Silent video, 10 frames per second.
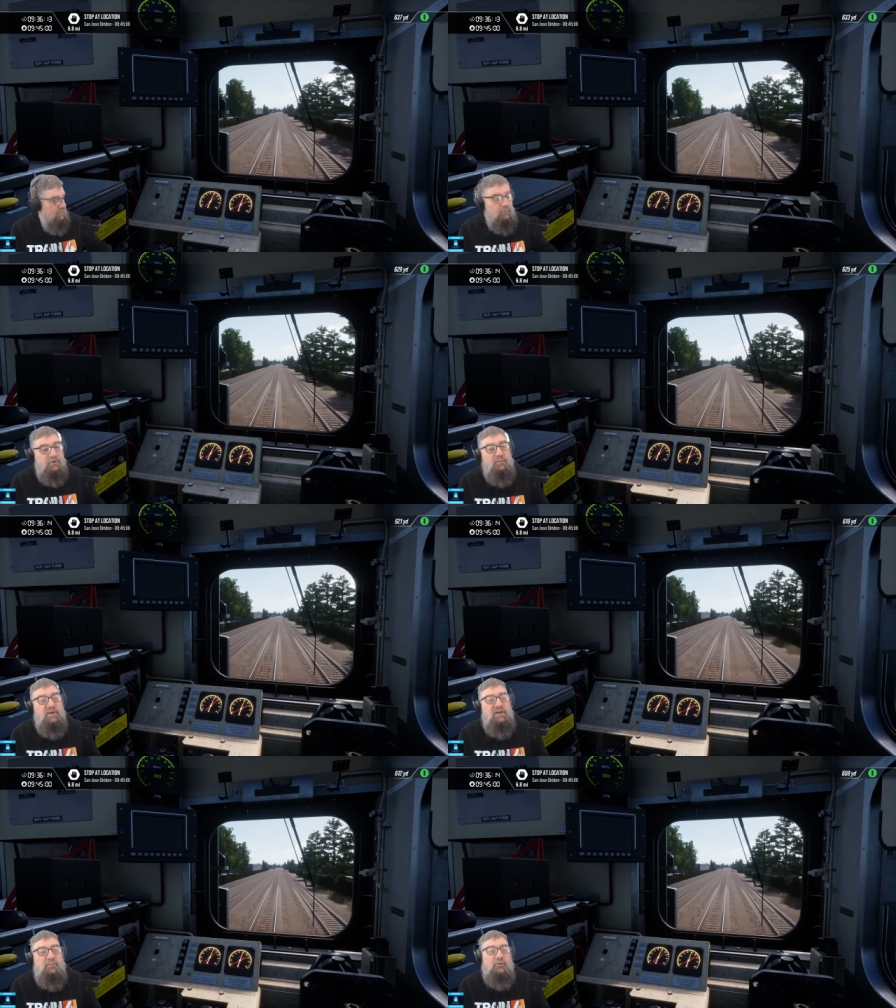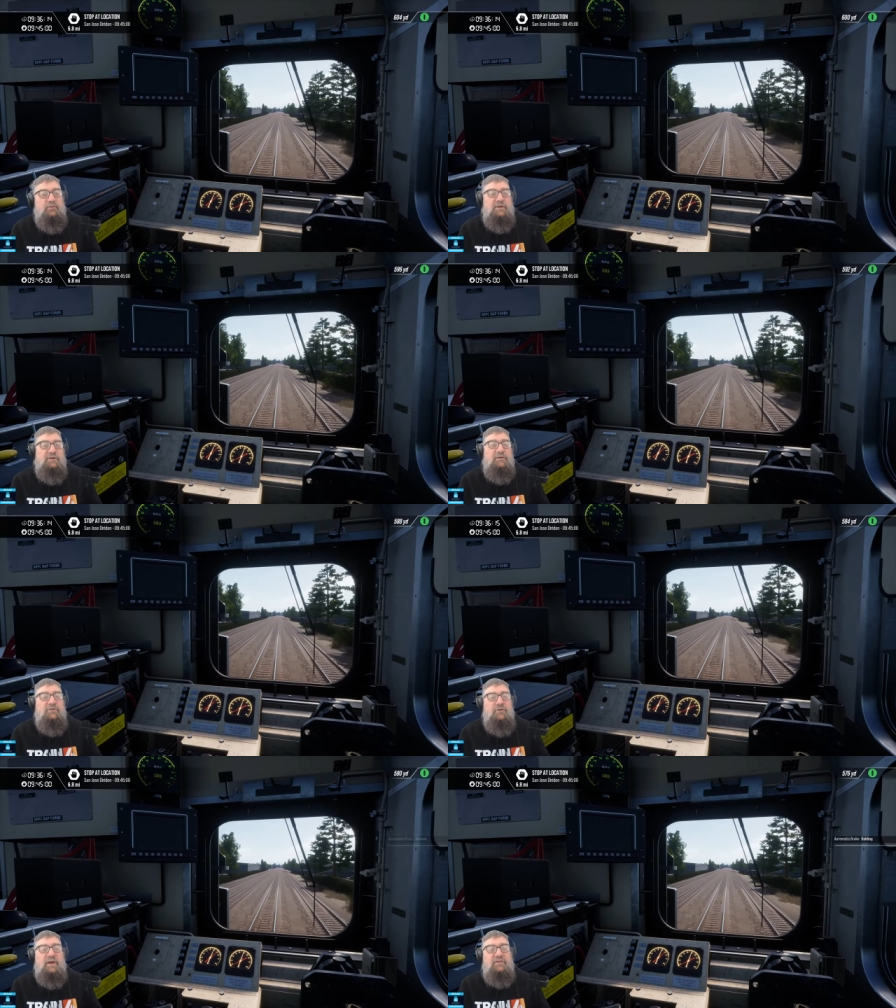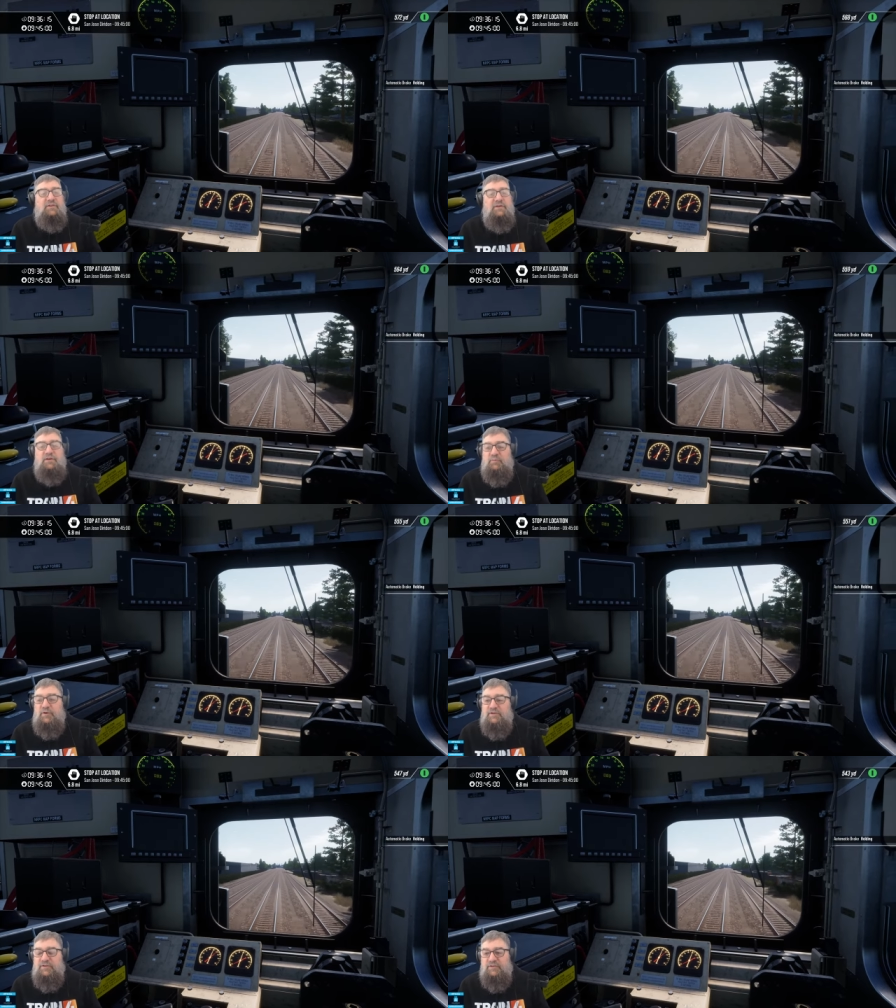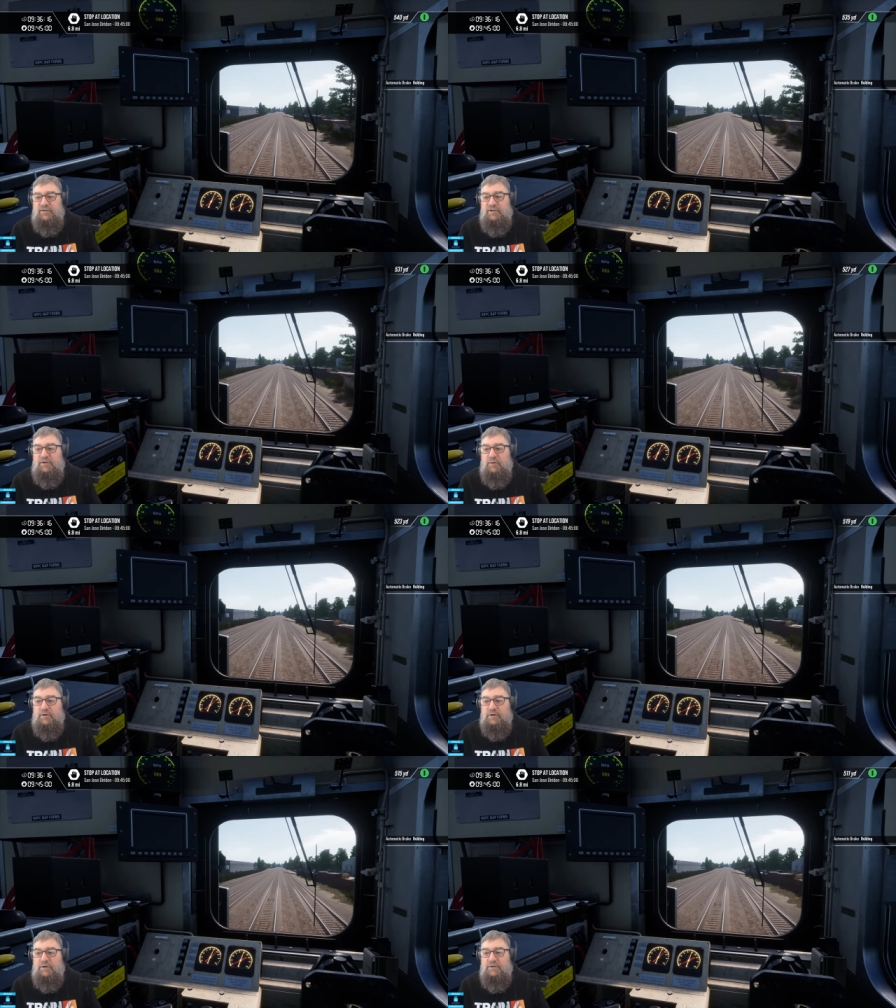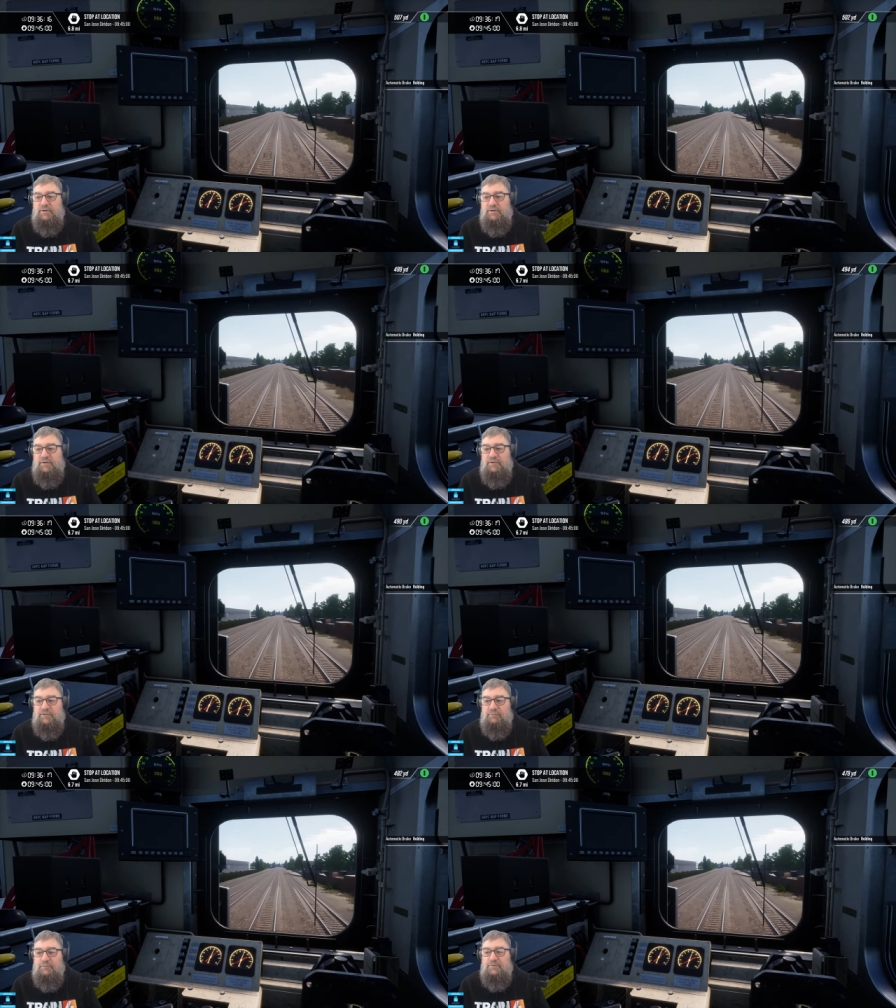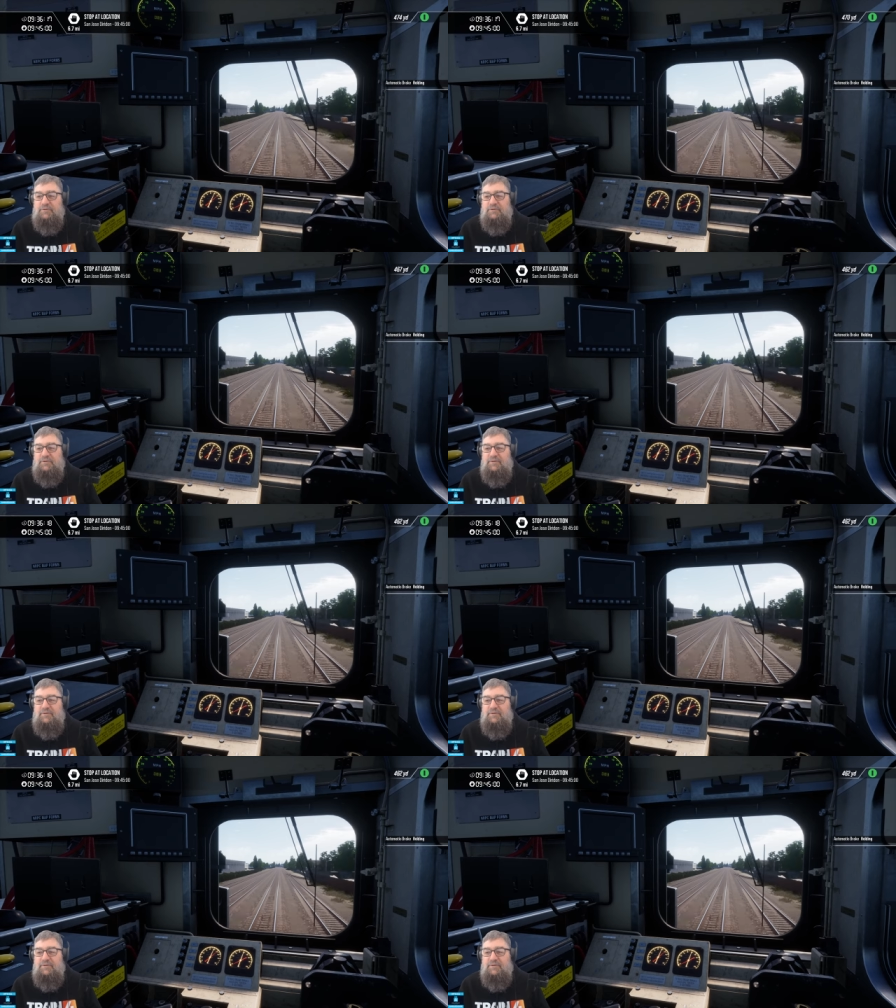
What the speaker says: Look at me proving that you do actually need PTC in America in this route.